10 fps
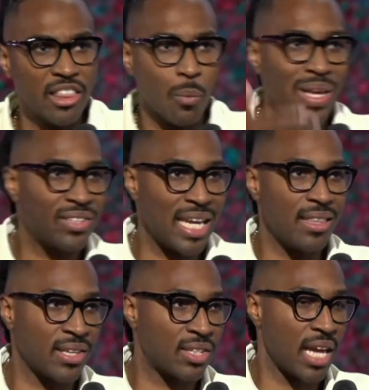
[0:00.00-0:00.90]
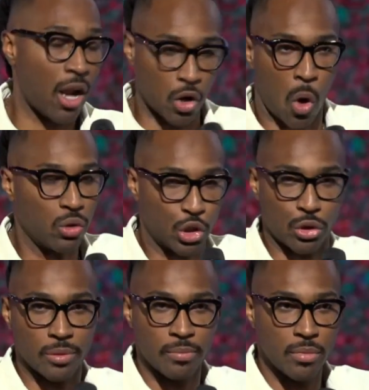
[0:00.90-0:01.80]
that we see this in our
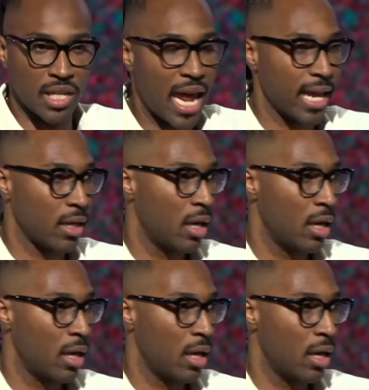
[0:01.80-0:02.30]
culture today.